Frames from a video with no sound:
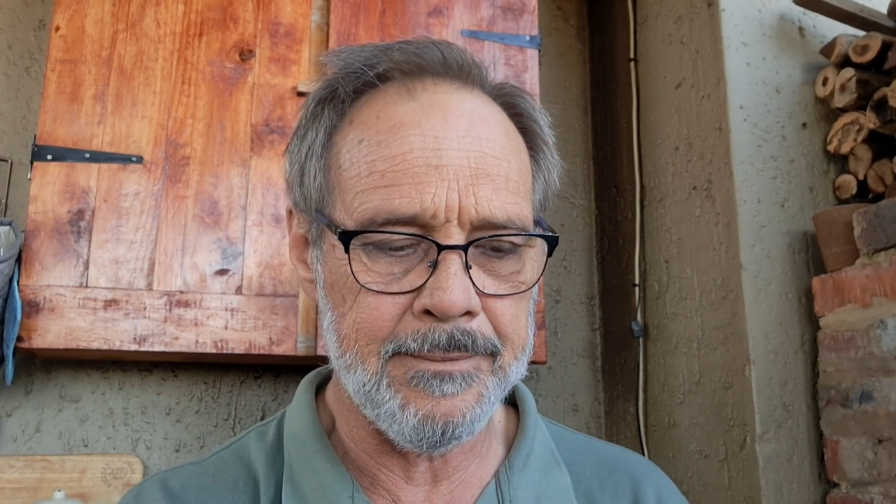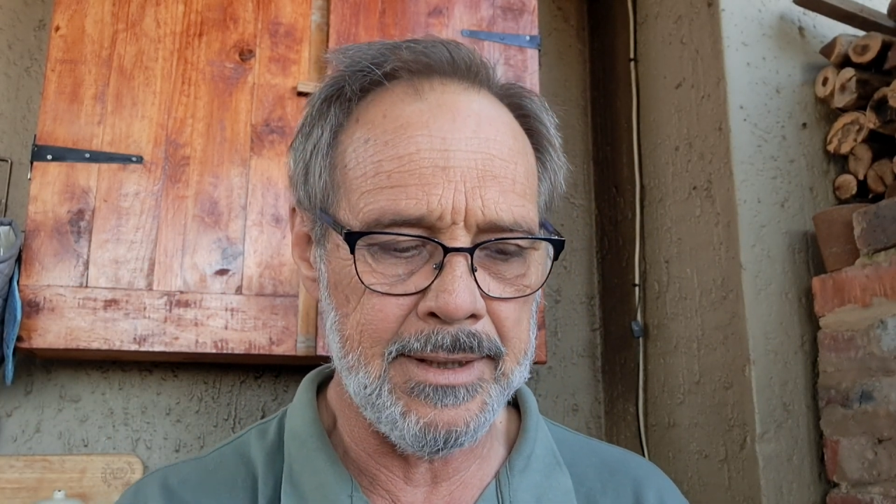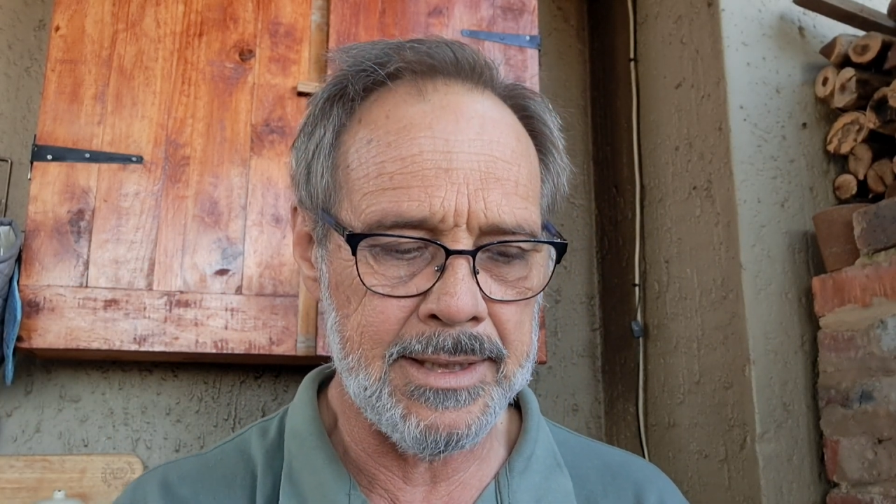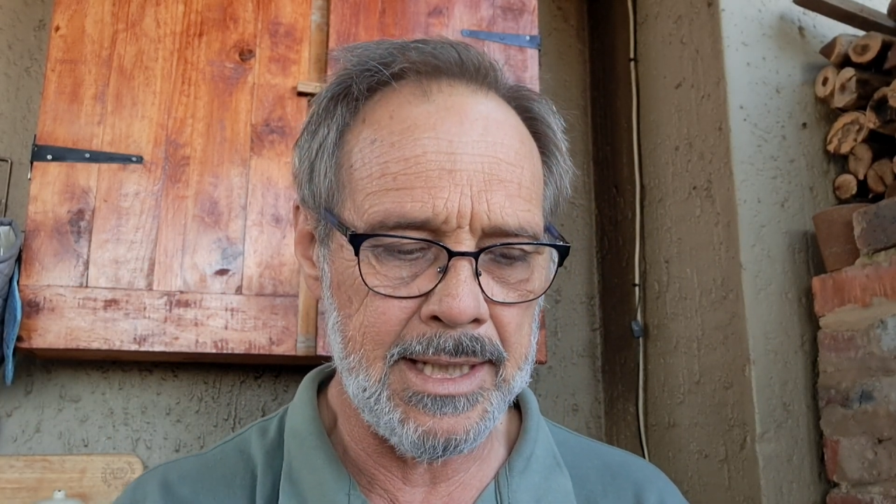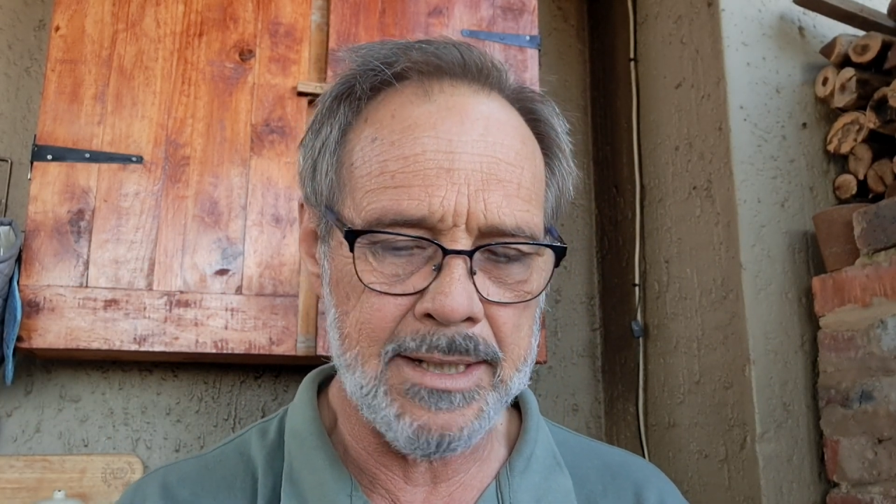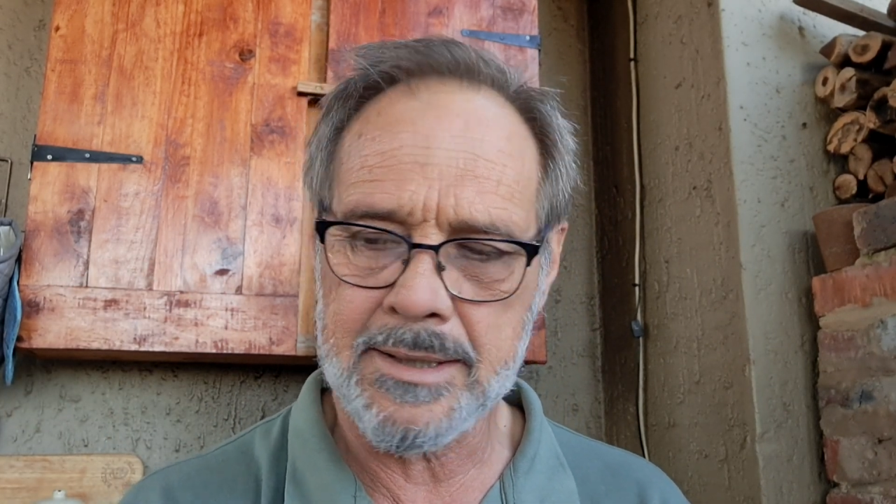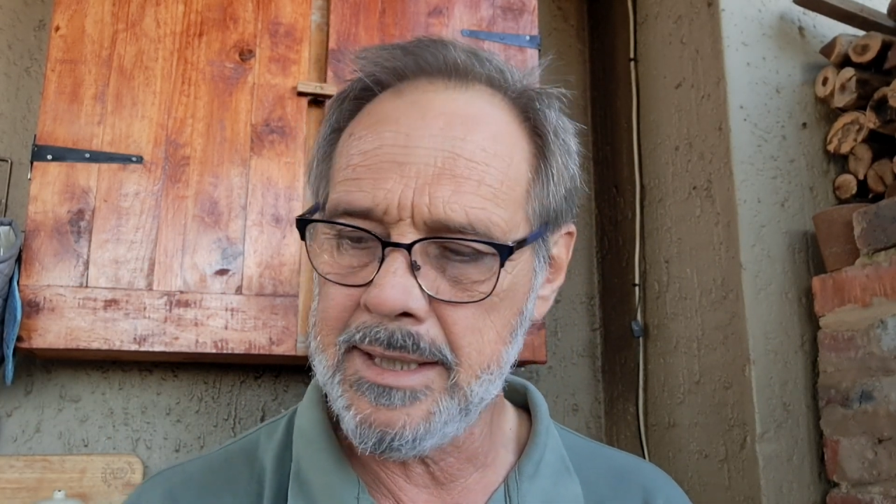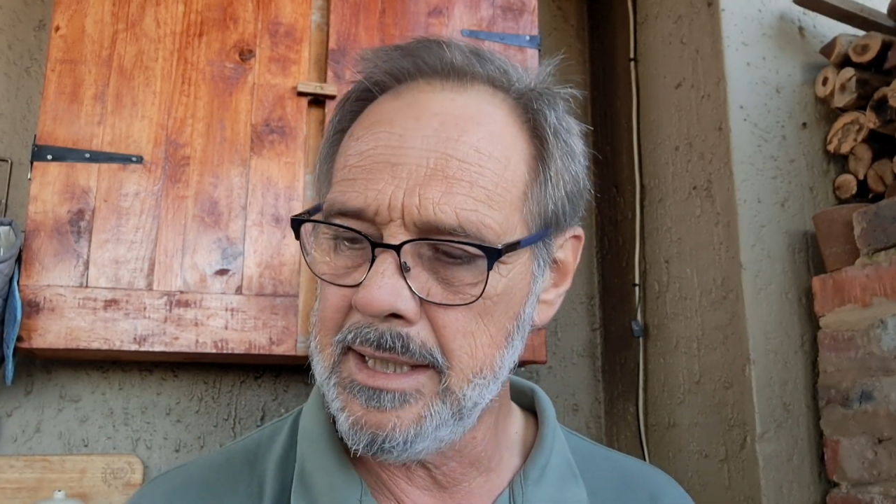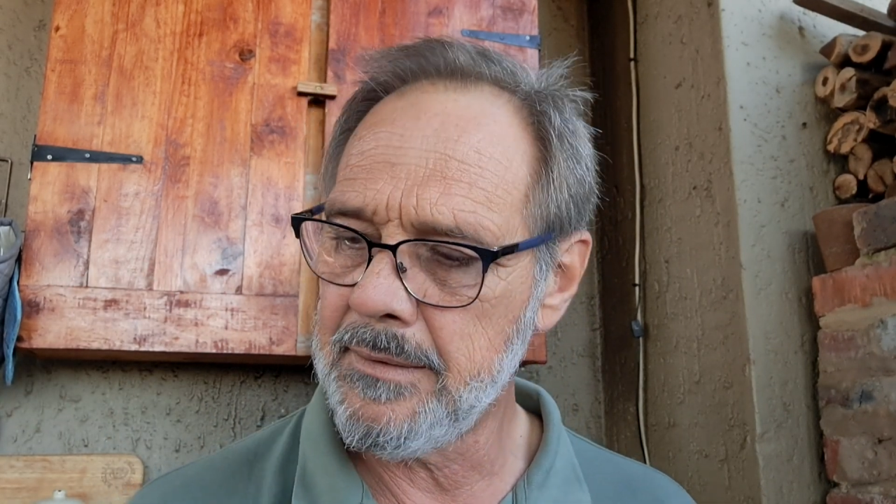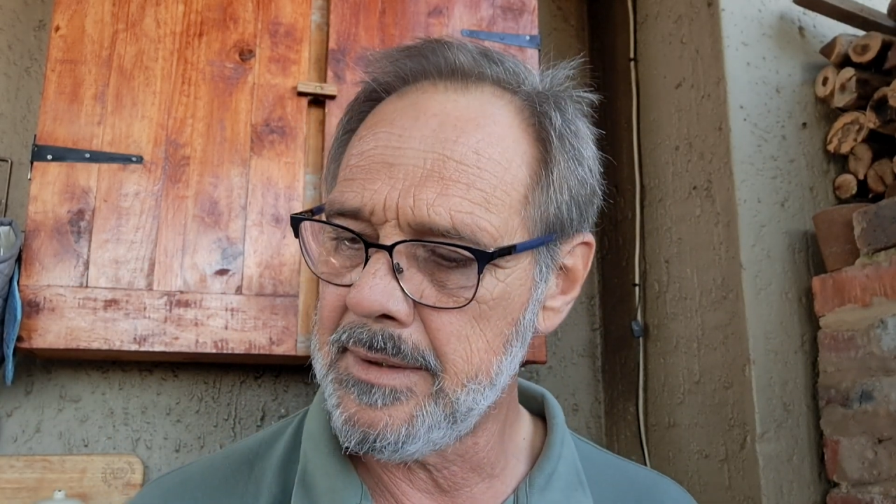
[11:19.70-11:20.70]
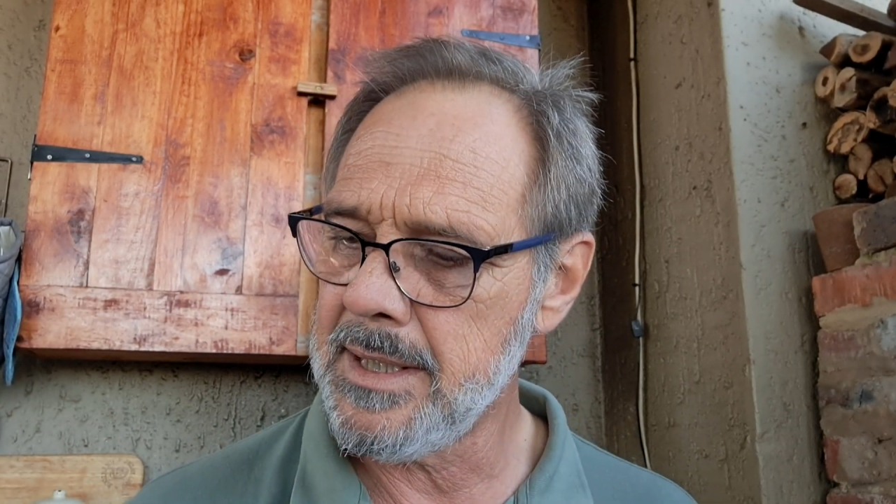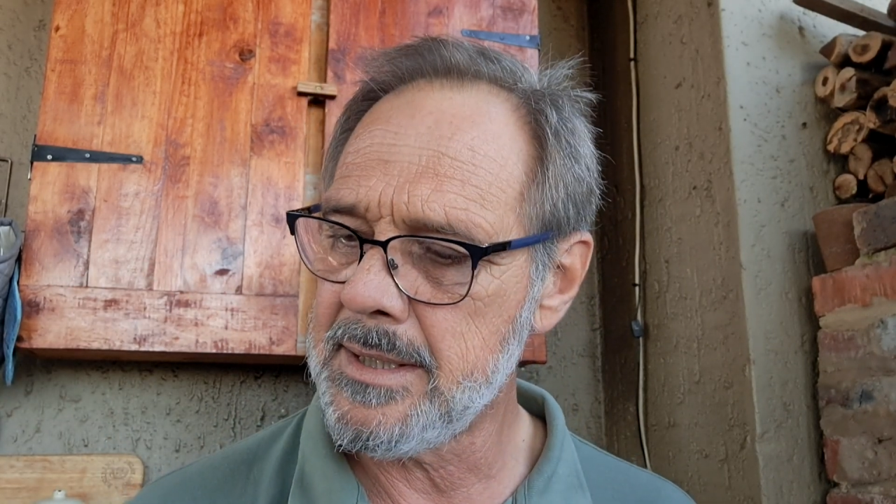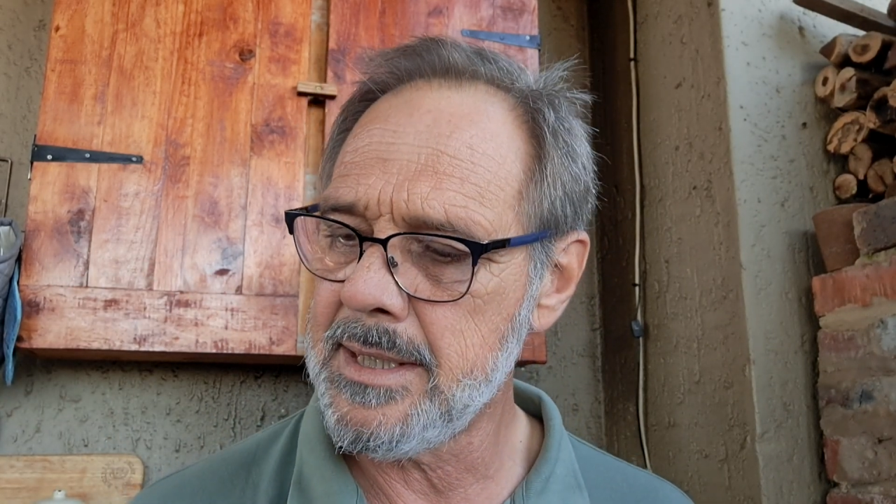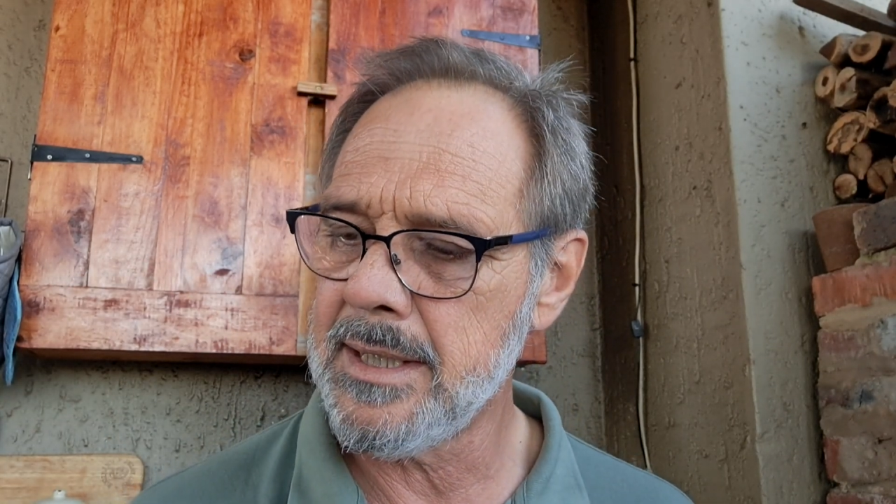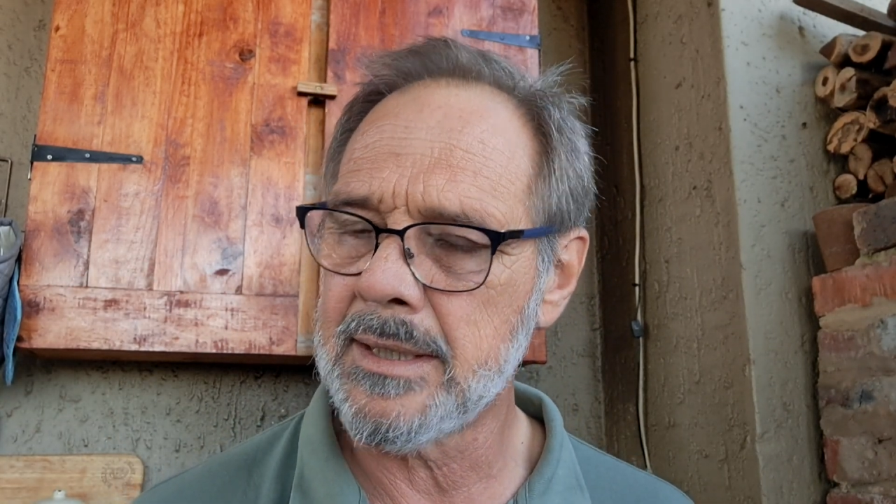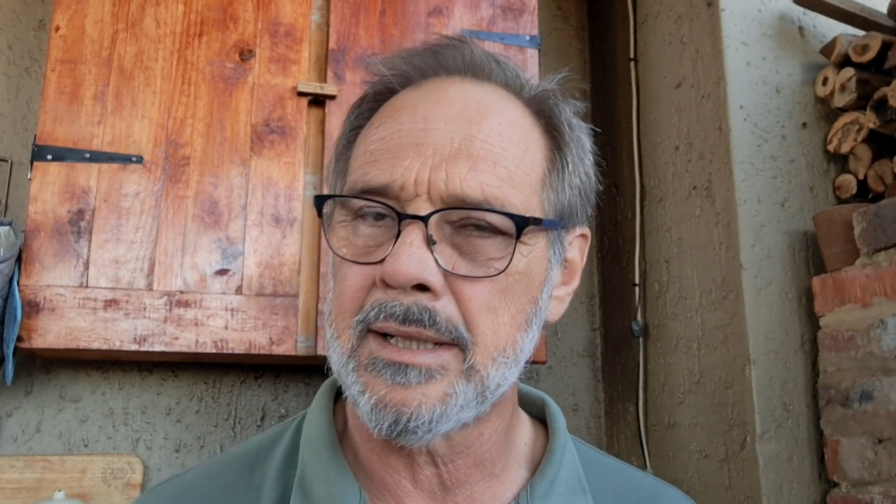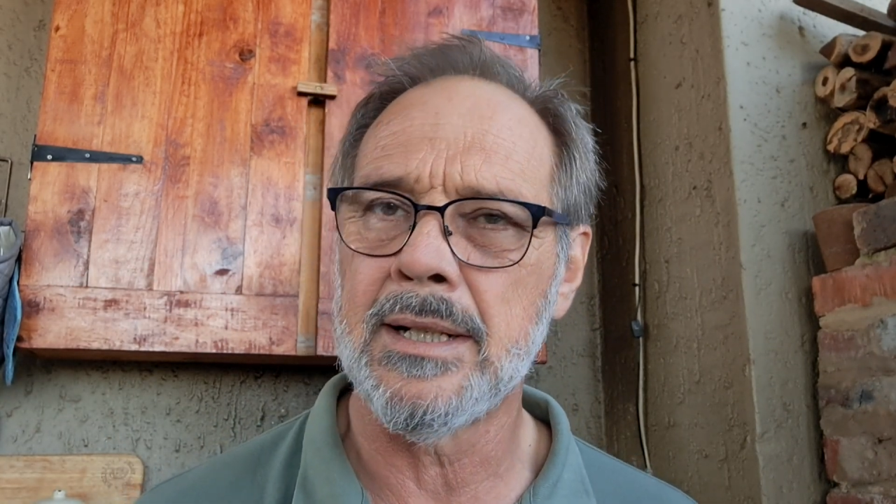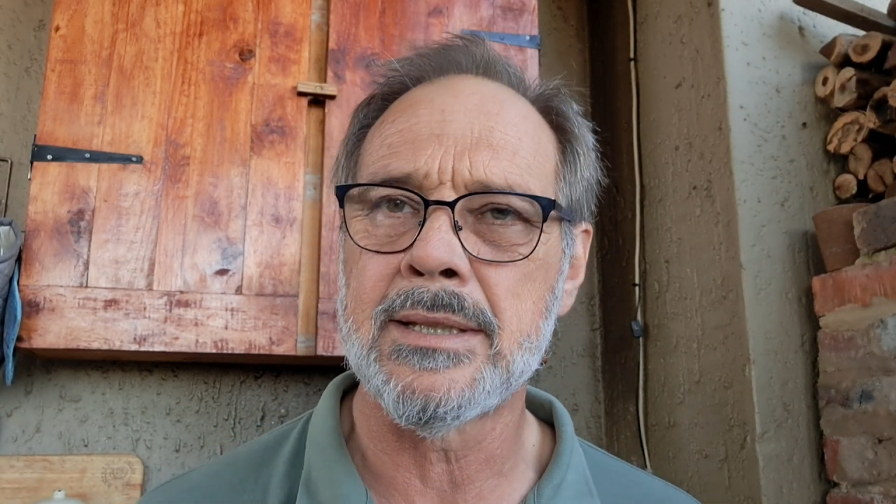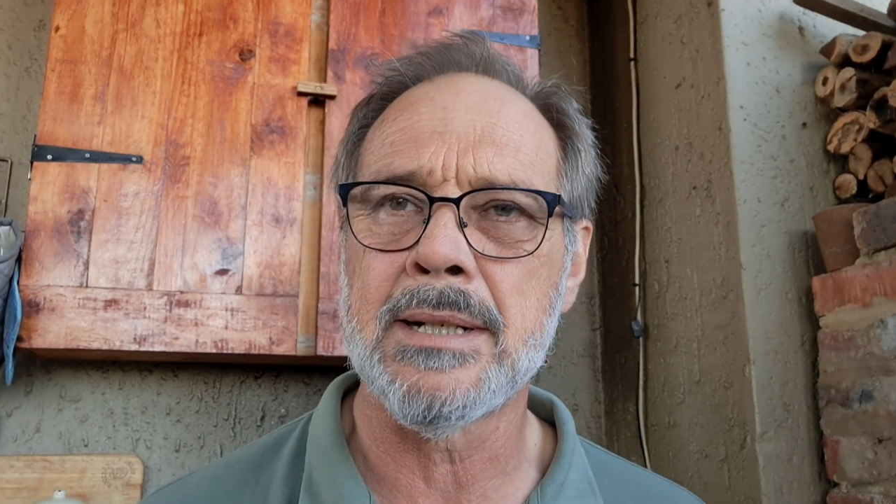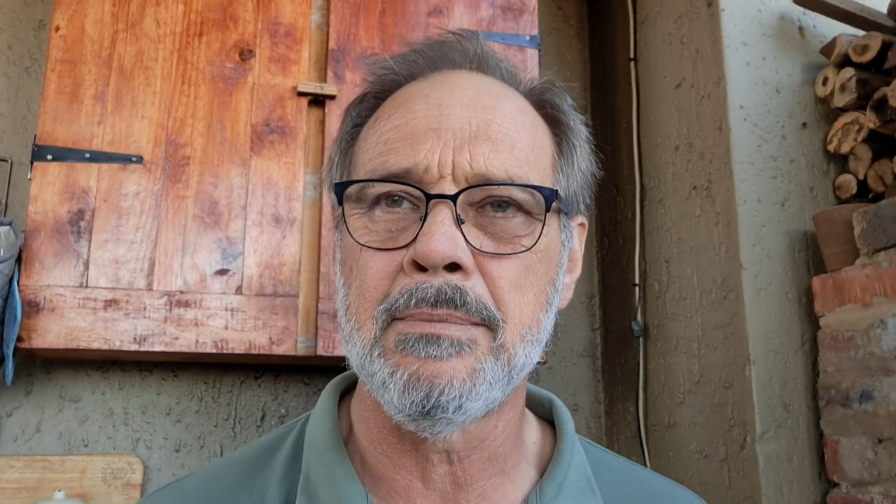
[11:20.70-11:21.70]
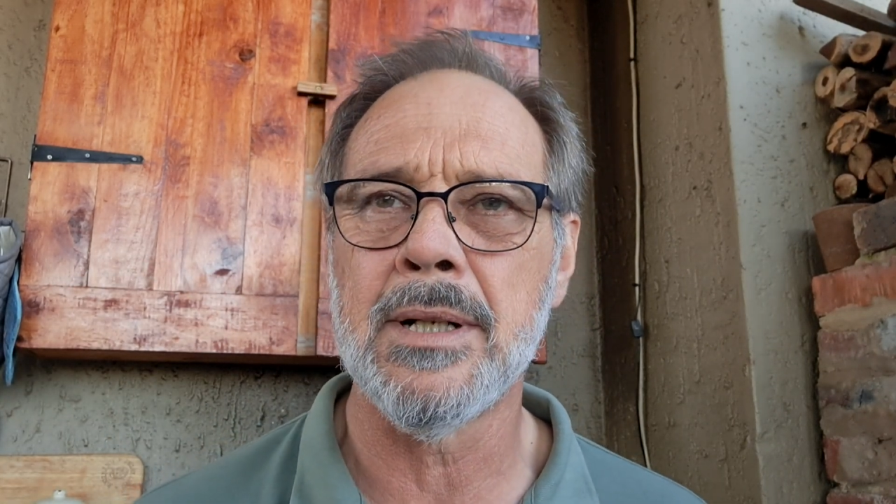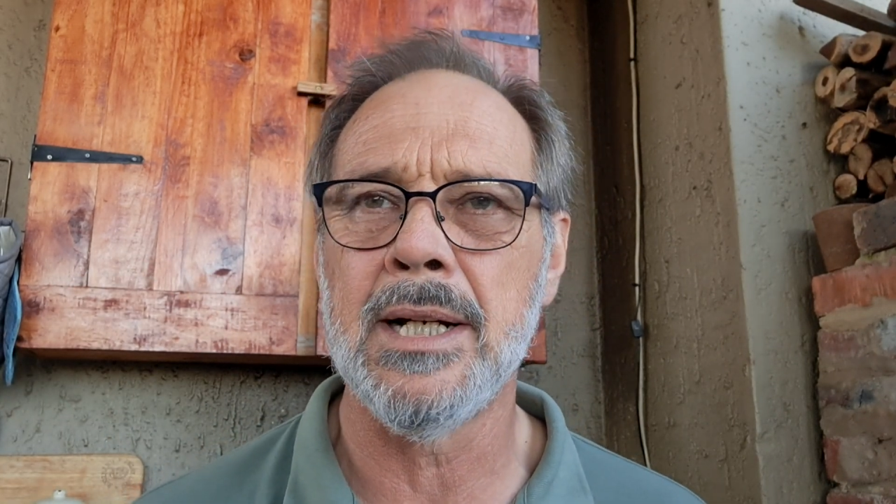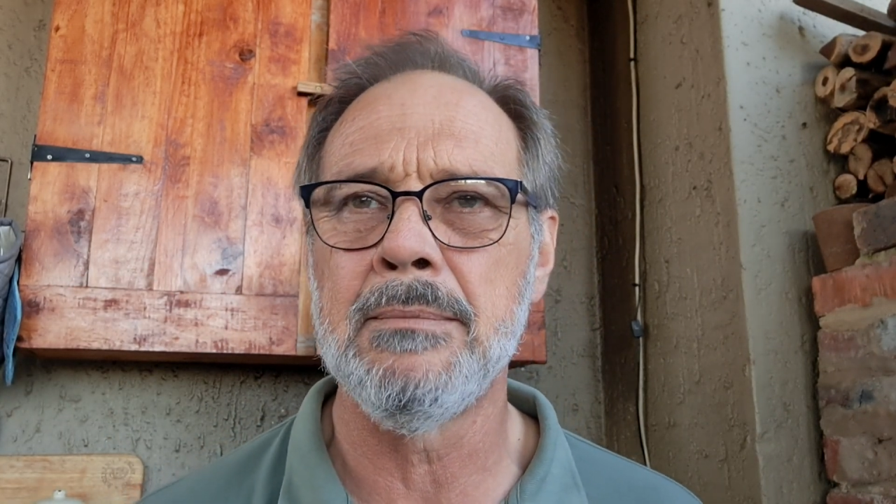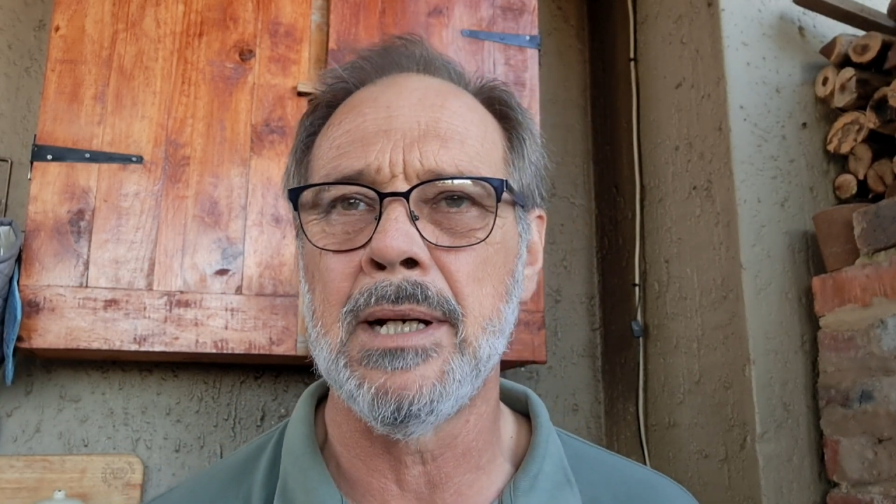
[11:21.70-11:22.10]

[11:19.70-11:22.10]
It takes 3 of these AAA